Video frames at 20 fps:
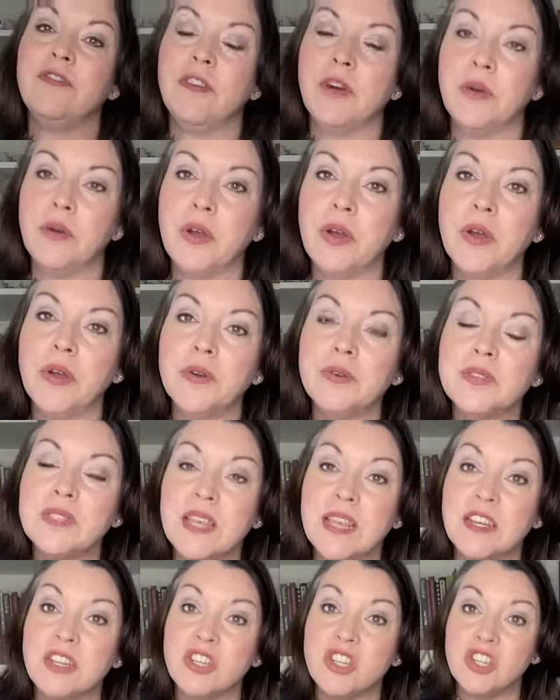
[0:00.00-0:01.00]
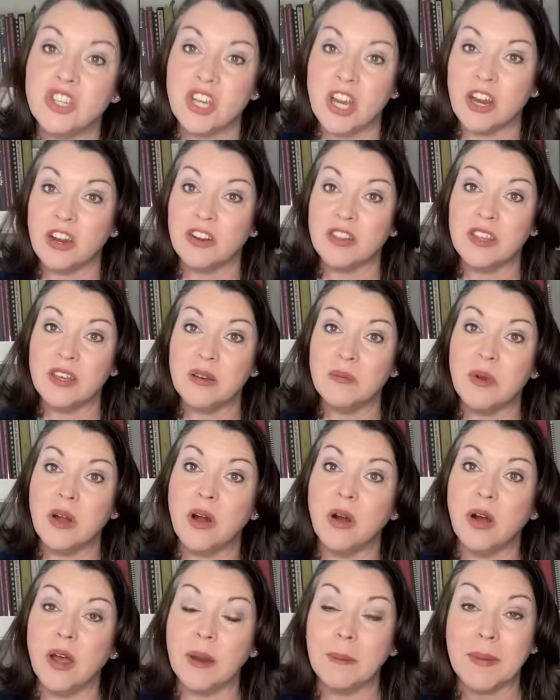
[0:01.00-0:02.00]
photos and share them
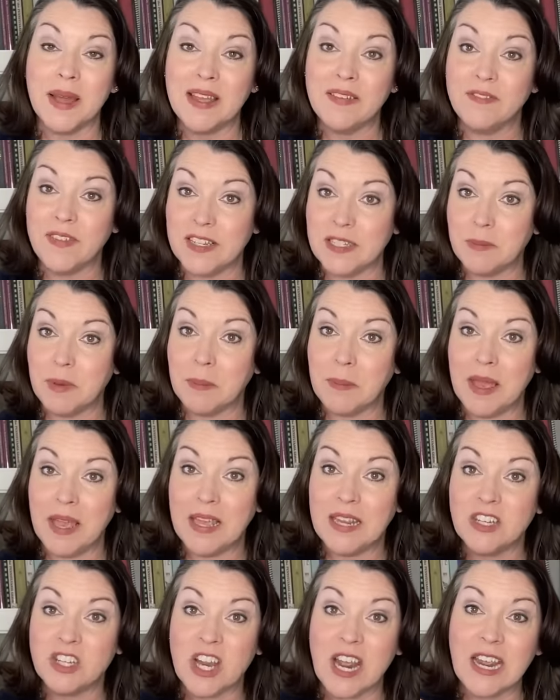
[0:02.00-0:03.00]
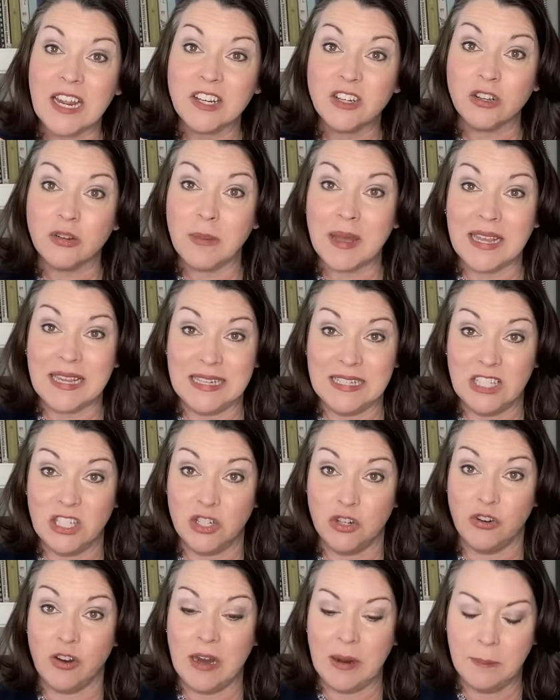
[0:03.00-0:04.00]
on my Facebook page and on my
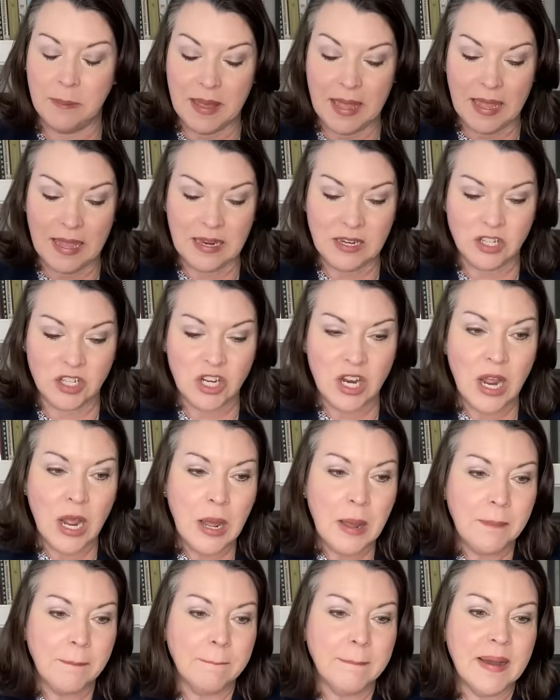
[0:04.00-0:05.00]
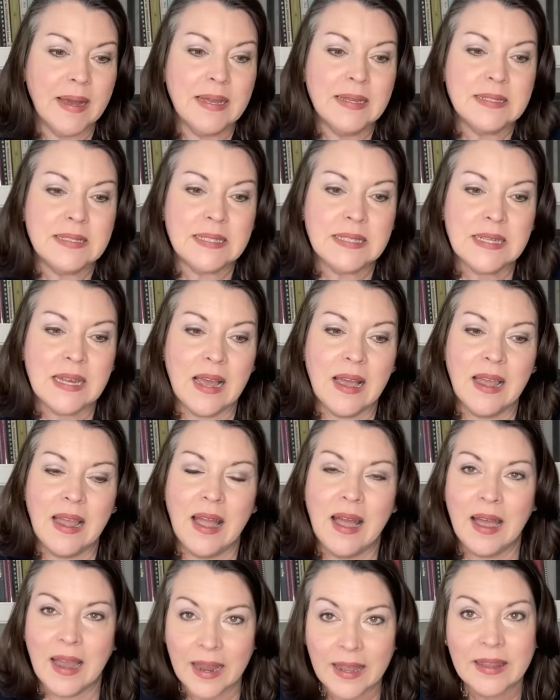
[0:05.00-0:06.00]
Instagram page. But I
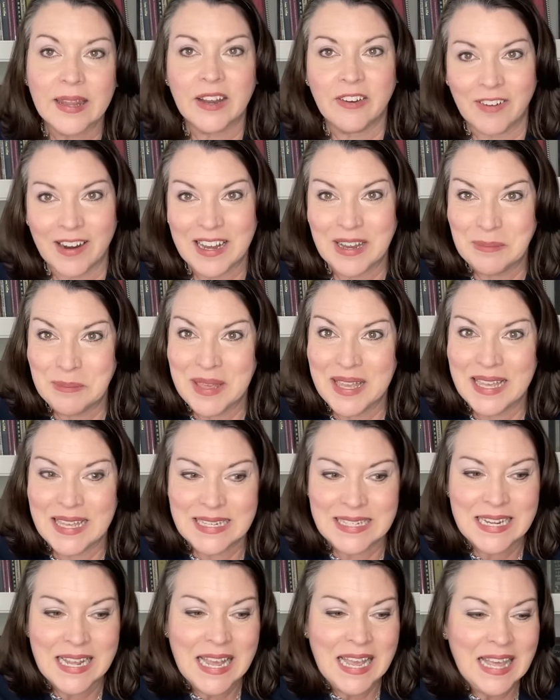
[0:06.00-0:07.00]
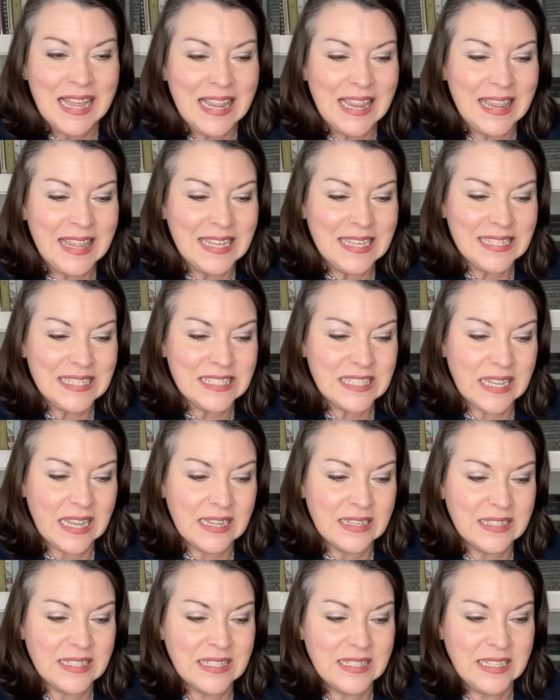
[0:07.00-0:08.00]
highly recommend this
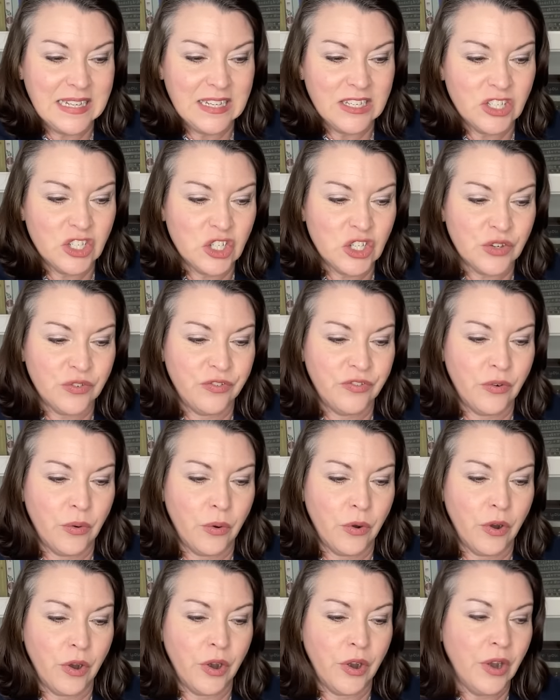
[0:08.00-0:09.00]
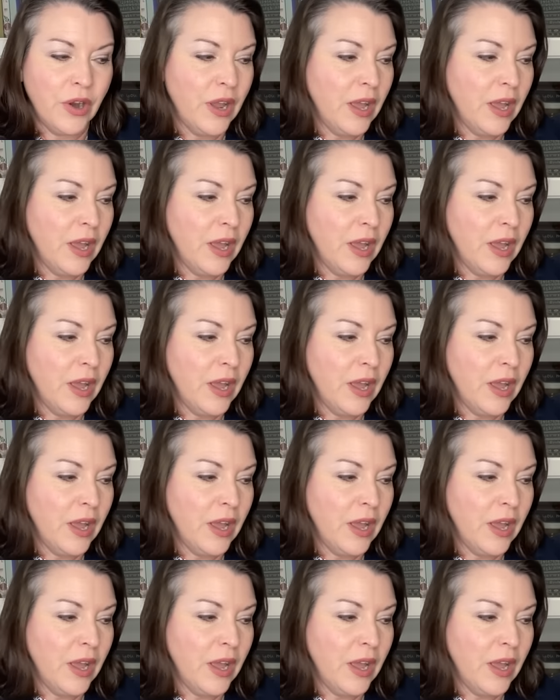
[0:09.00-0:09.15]
stitch for